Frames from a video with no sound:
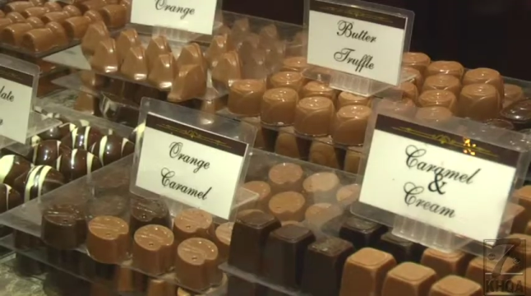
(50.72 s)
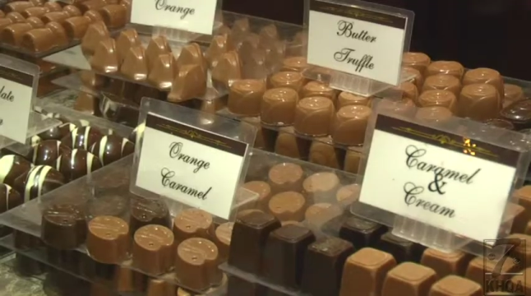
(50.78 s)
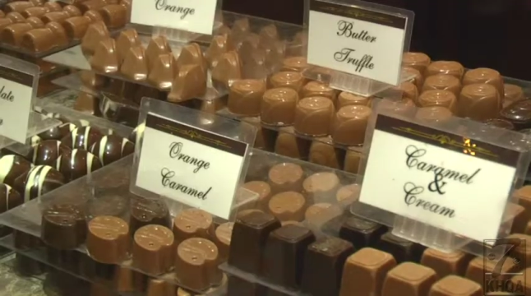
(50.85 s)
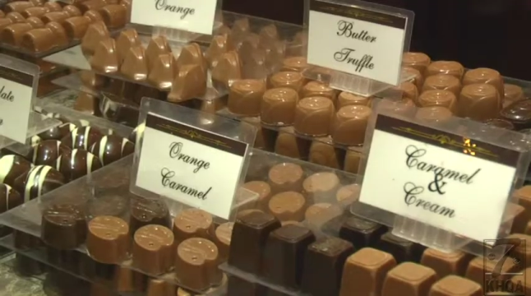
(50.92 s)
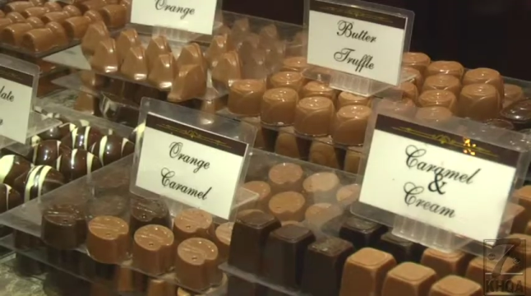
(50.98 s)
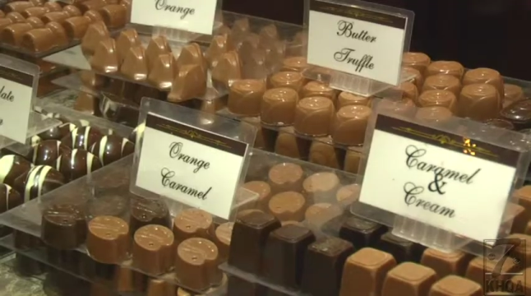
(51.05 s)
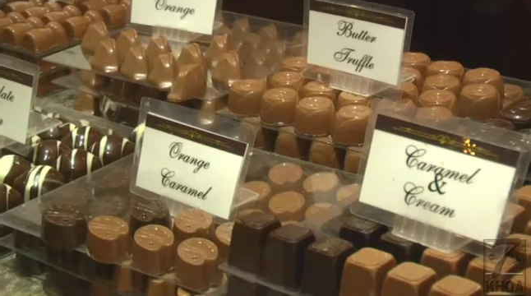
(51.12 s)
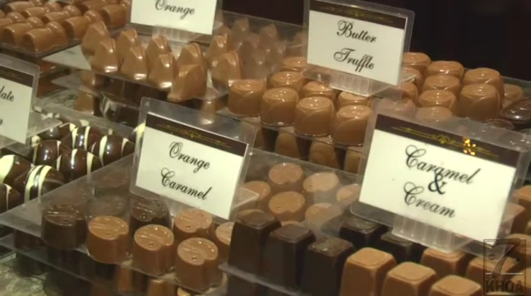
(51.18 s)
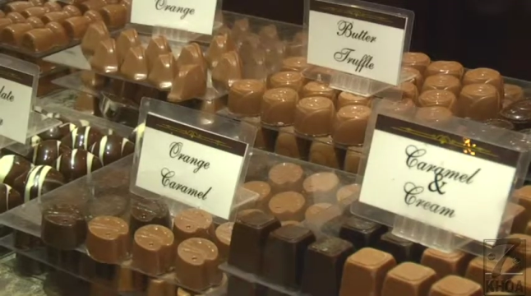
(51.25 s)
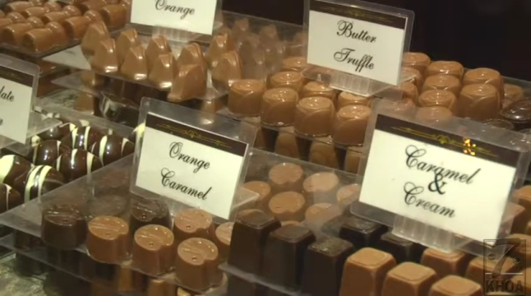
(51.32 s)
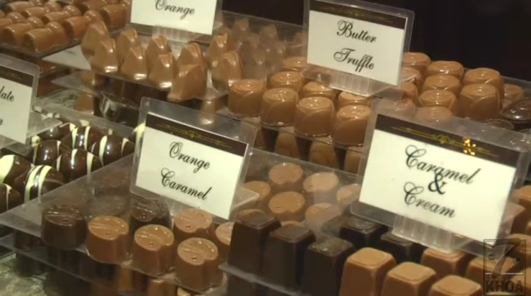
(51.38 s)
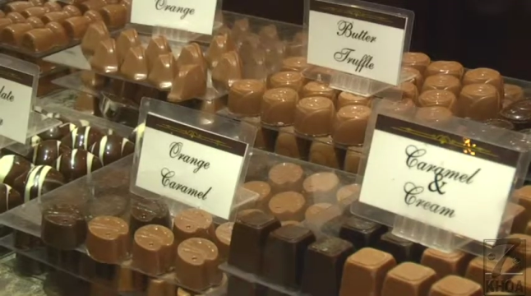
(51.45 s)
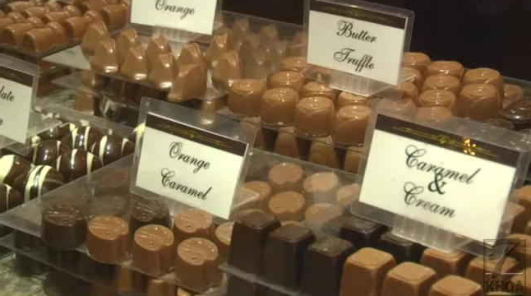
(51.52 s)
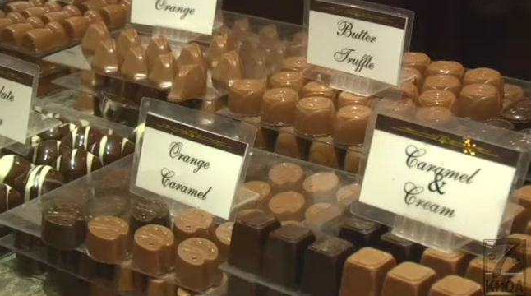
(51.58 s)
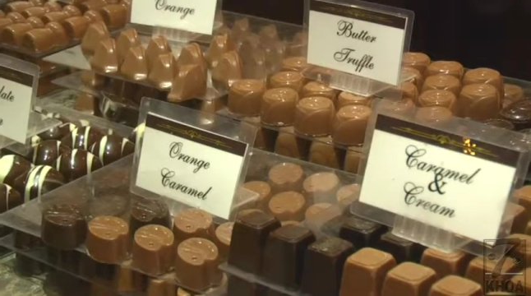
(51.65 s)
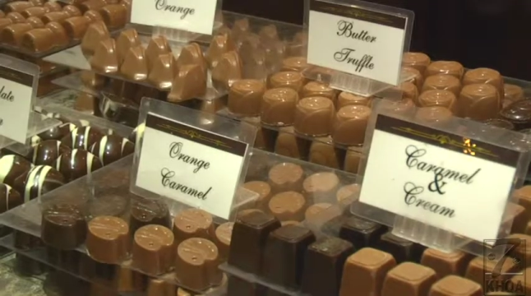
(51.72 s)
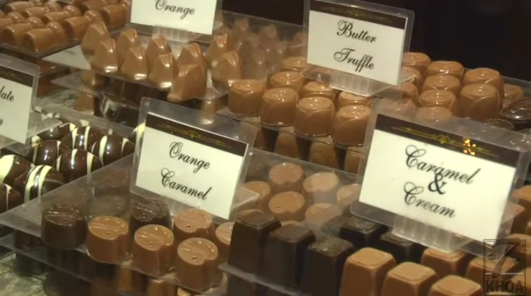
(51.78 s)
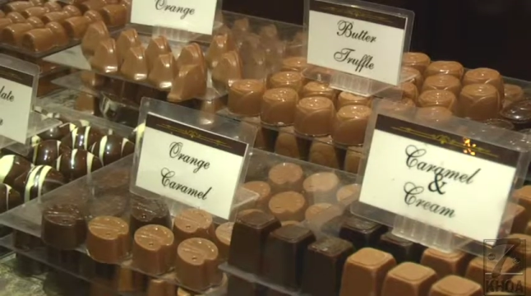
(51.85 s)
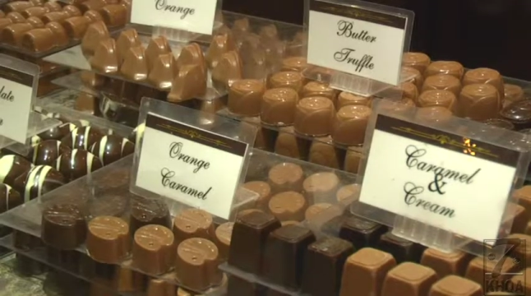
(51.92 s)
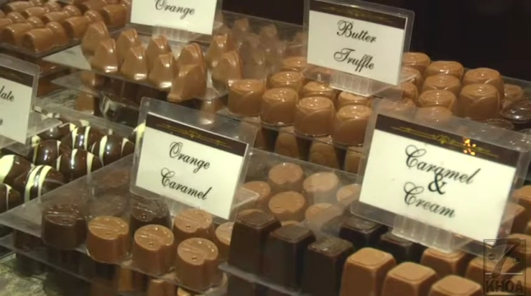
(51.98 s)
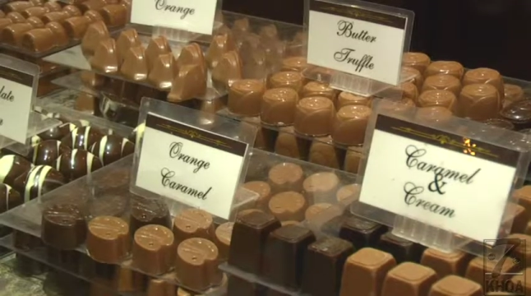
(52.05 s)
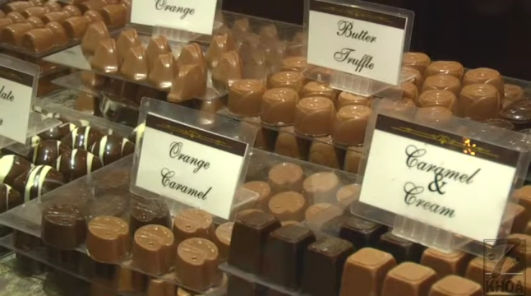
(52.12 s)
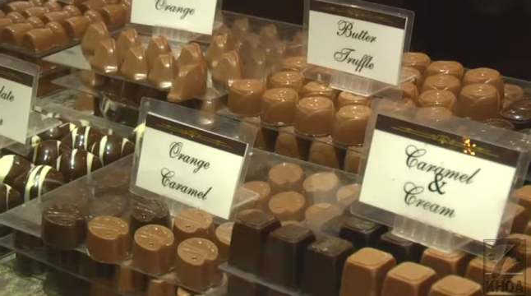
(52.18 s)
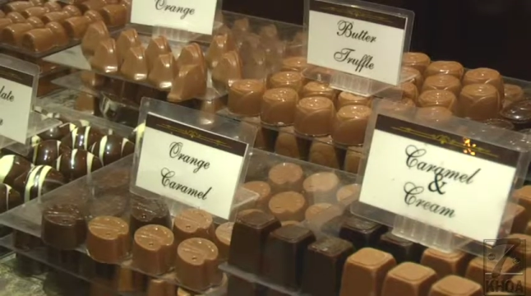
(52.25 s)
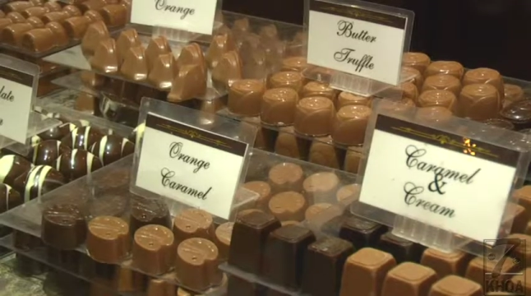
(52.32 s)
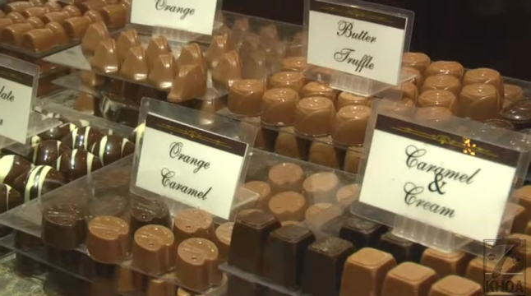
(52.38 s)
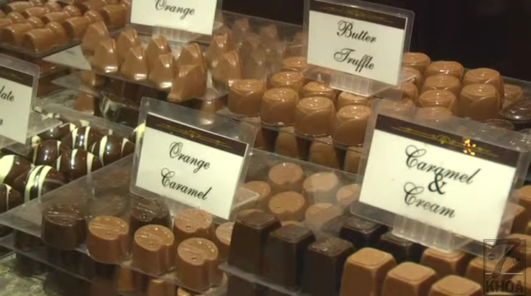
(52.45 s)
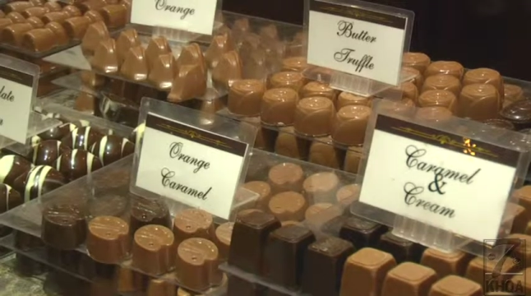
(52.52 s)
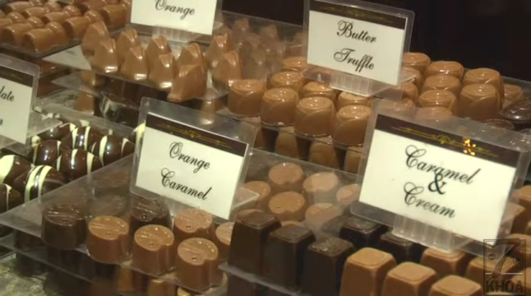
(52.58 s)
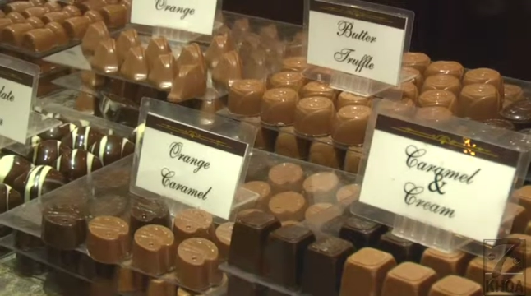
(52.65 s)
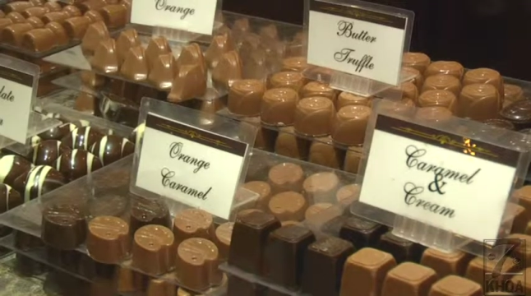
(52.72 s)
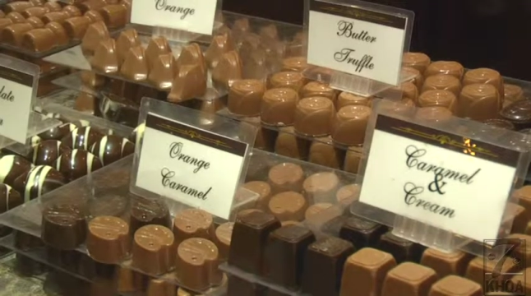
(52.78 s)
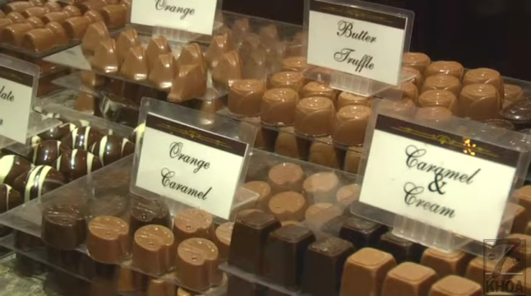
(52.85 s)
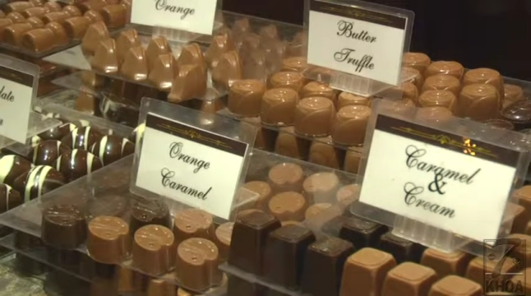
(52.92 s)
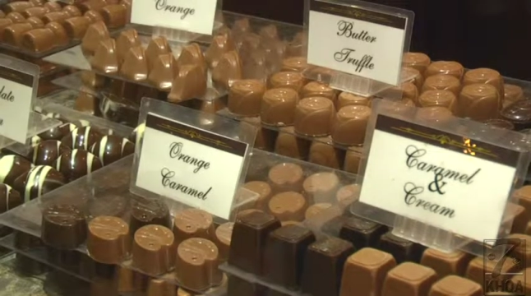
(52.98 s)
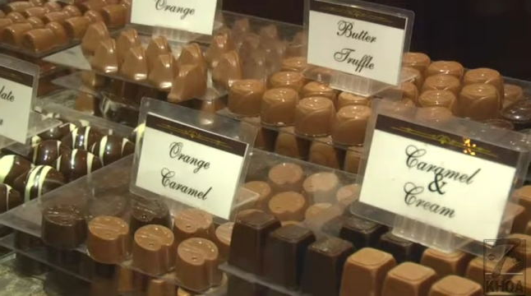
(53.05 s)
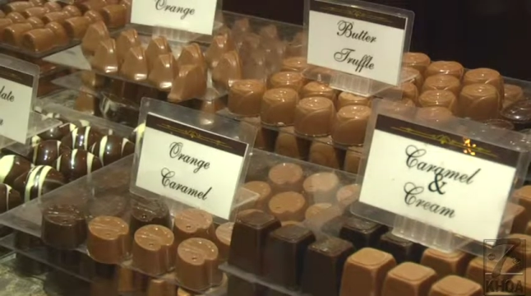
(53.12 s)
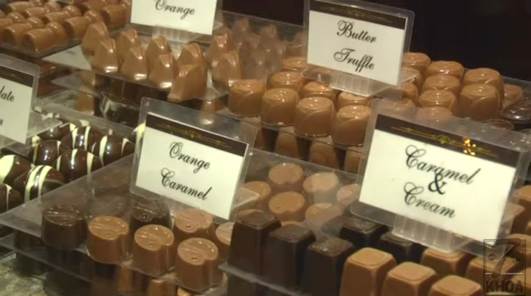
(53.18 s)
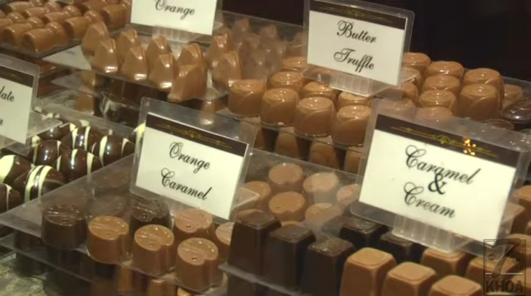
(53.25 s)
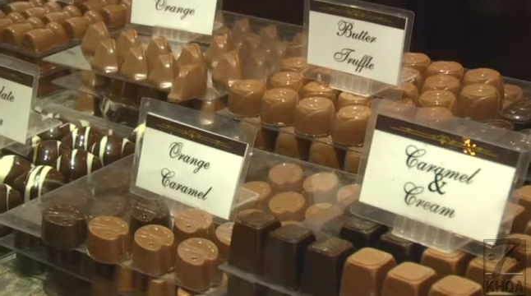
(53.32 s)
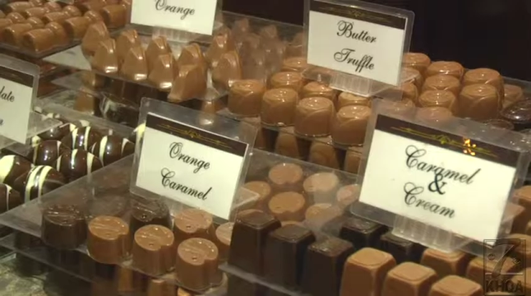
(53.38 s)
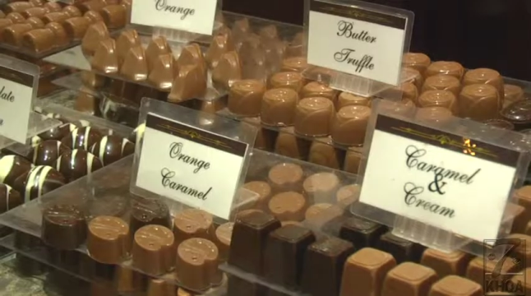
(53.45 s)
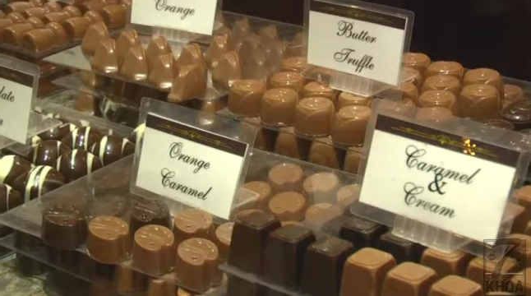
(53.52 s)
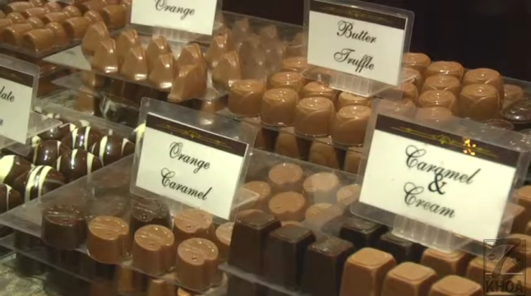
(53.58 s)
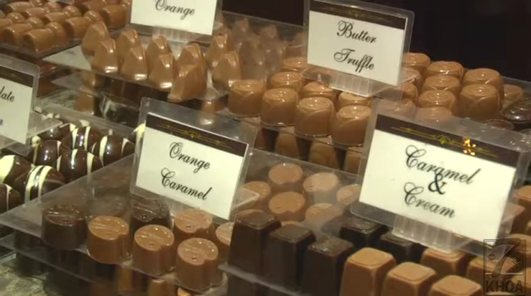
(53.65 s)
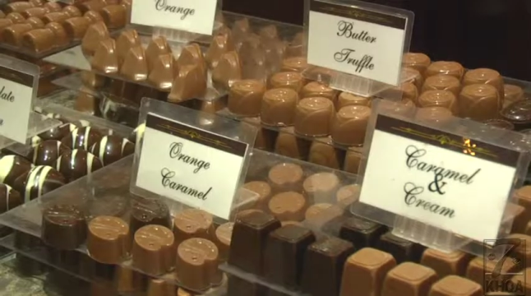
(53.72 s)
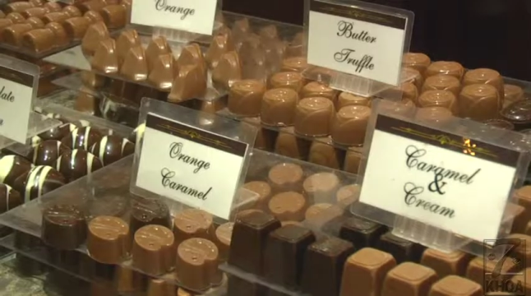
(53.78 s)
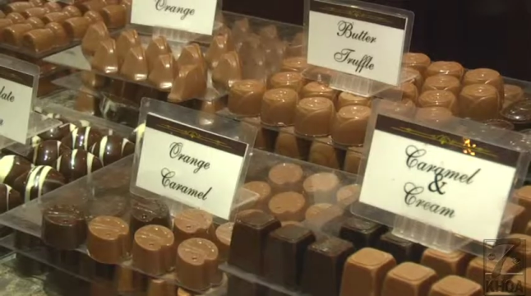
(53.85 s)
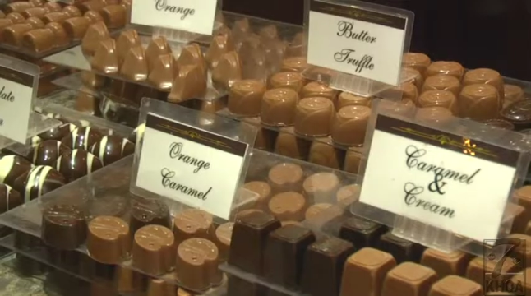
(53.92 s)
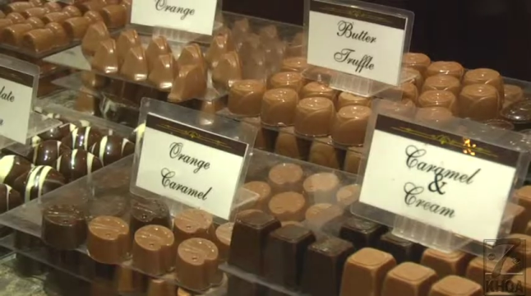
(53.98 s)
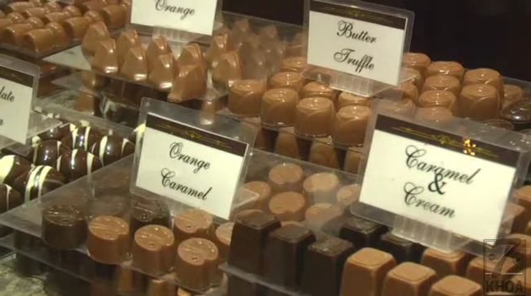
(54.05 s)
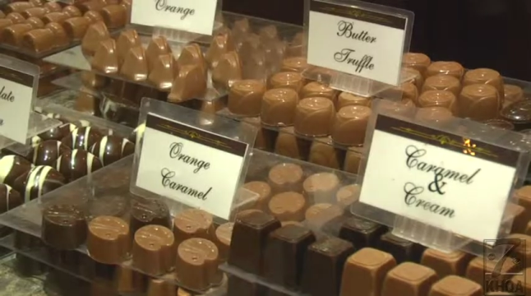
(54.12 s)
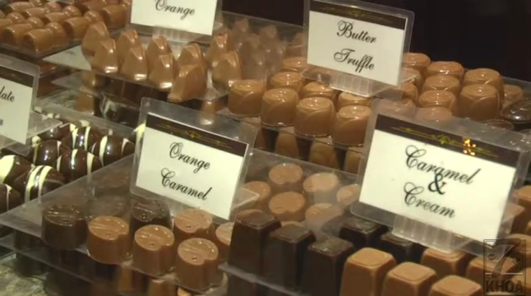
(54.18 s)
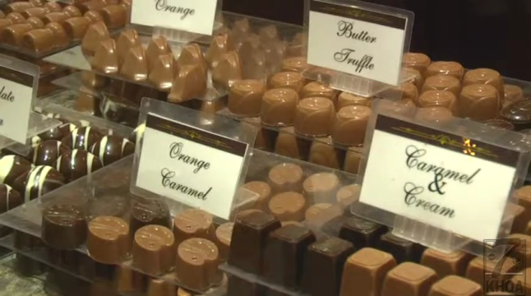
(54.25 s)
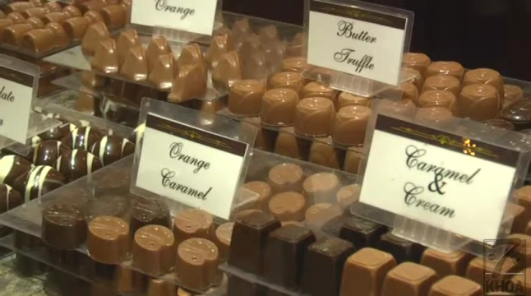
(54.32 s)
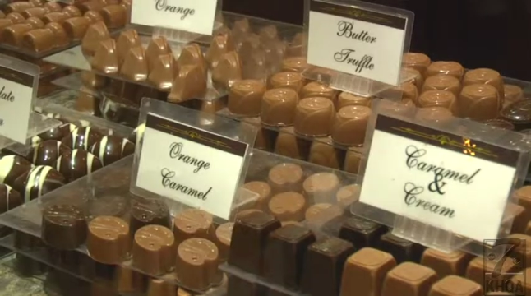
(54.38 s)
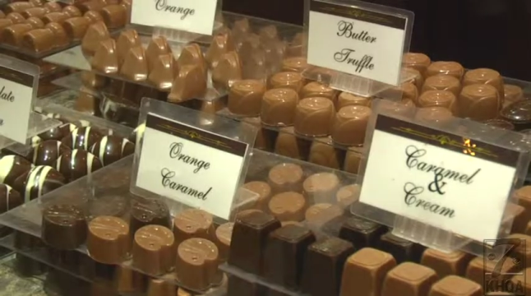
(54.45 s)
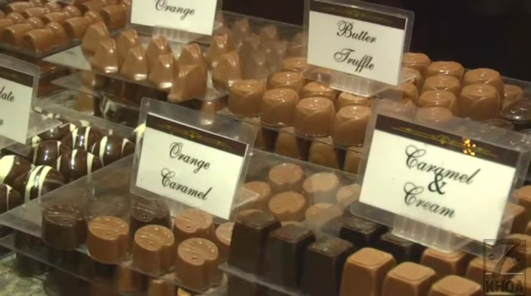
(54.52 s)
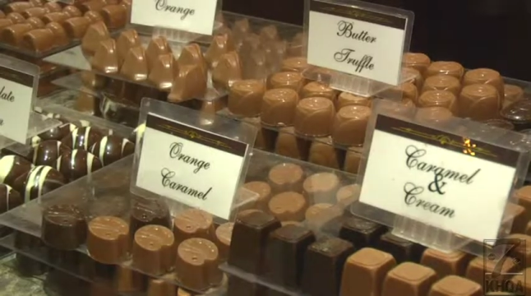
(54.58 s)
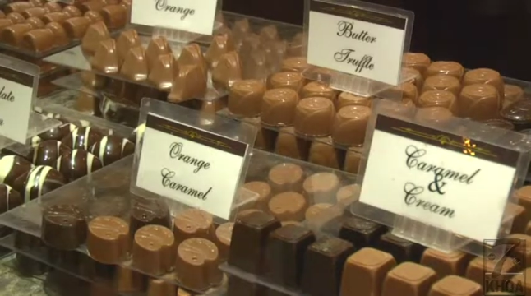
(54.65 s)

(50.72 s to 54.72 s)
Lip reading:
Nobody's mouth can be seen.